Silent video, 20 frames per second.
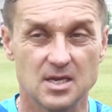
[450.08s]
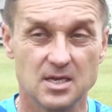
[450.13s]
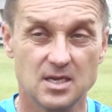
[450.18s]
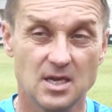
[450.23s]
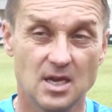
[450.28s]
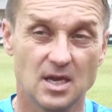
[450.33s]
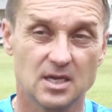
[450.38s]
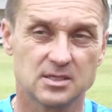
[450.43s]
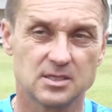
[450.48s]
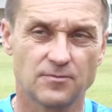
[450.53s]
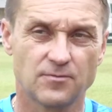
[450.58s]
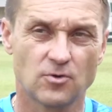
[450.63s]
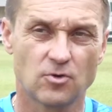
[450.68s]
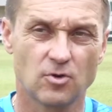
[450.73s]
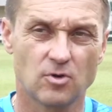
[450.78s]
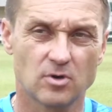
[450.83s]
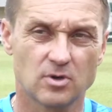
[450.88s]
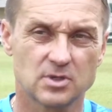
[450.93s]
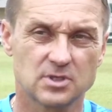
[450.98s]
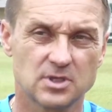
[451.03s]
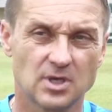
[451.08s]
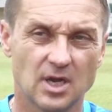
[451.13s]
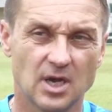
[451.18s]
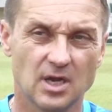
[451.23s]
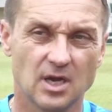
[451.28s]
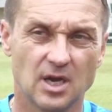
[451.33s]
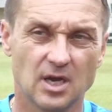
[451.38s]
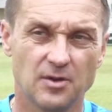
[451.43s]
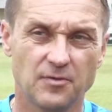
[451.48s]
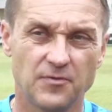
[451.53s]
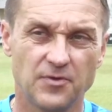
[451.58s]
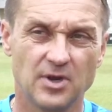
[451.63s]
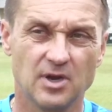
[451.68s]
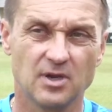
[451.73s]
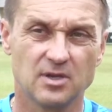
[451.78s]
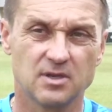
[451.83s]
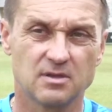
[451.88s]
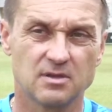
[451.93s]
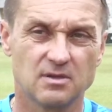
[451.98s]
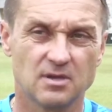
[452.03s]
Yes, of course. I
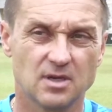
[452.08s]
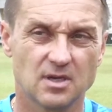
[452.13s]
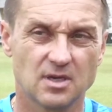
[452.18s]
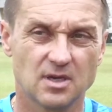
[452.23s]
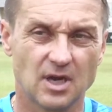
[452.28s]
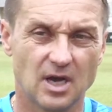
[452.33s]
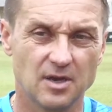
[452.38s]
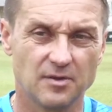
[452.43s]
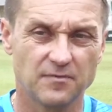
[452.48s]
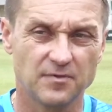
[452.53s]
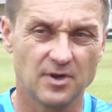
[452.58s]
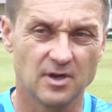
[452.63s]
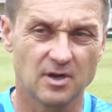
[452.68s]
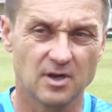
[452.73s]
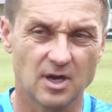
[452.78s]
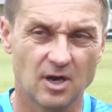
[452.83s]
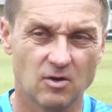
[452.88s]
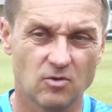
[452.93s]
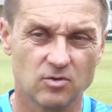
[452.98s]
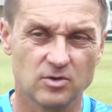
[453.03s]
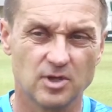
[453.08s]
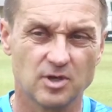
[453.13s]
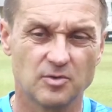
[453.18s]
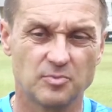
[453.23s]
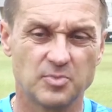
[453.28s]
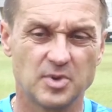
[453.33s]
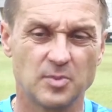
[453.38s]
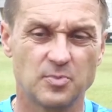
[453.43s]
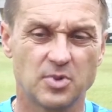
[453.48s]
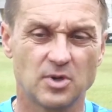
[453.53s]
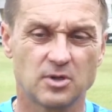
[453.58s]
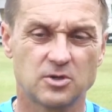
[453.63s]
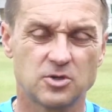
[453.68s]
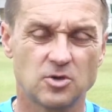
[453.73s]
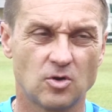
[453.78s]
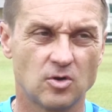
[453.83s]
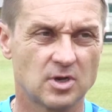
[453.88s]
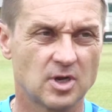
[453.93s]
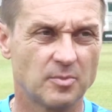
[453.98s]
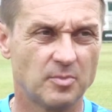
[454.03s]
feel how the people
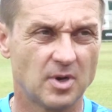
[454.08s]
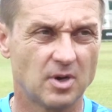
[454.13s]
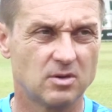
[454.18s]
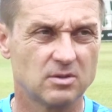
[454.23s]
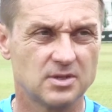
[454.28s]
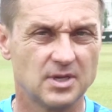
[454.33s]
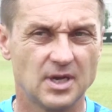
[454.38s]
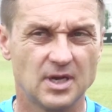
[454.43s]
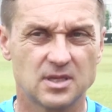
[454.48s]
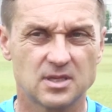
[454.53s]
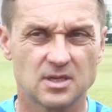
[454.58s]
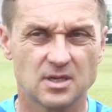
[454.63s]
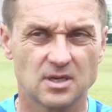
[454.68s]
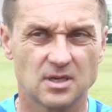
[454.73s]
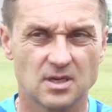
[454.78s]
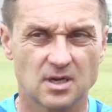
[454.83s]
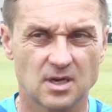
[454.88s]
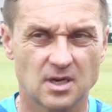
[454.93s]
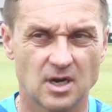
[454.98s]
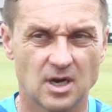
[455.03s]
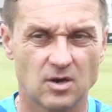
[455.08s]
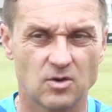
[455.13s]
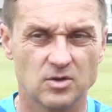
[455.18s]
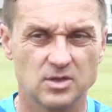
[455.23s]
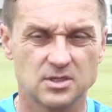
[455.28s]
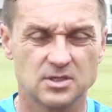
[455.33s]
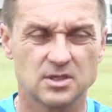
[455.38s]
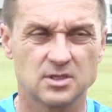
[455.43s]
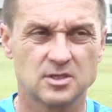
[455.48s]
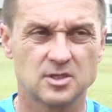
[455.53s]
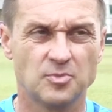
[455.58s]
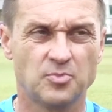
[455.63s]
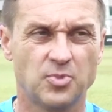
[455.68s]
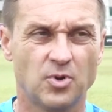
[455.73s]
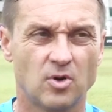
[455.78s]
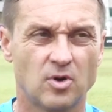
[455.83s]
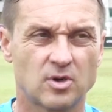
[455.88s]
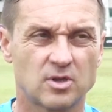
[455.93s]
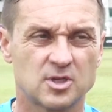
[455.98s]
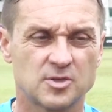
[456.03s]
talk about that, how is the
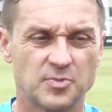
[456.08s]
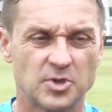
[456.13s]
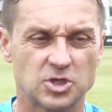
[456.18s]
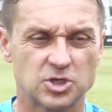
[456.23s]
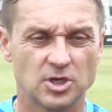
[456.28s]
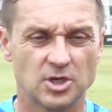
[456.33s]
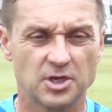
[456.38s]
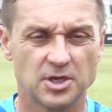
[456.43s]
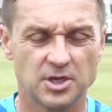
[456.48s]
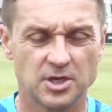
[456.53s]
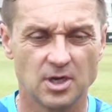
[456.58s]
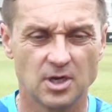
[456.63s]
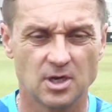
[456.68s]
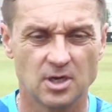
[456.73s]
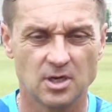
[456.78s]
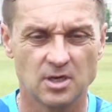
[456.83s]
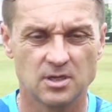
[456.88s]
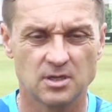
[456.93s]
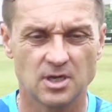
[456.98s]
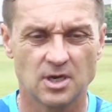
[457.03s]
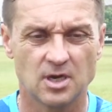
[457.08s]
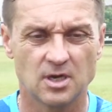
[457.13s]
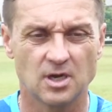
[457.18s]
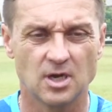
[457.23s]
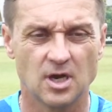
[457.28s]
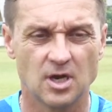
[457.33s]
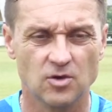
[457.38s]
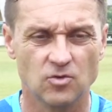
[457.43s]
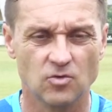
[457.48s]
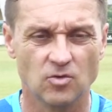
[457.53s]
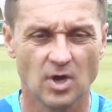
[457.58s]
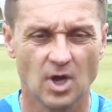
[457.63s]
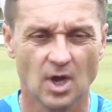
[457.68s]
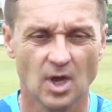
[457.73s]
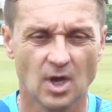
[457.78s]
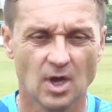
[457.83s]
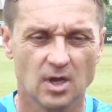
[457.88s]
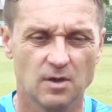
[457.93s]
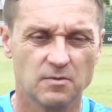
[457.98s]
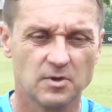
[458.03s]
support, especially here in Terengganu.
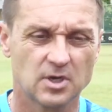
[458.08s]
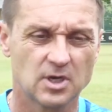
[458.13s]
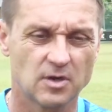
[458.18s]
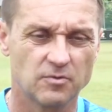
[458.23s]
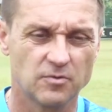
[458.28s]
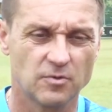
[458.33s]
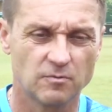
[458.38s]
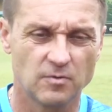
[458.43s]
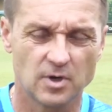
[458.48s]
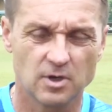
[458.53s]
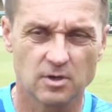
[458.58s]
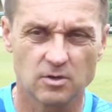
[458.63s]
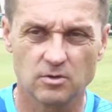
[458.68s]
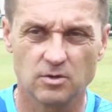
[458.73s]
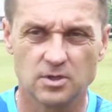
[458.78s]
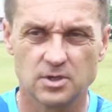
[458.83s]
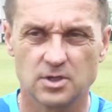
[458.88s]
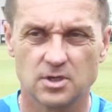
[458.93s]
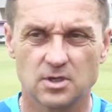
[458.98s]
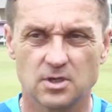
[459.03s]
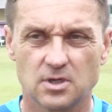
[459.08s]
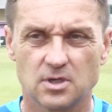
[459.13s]
We have the very good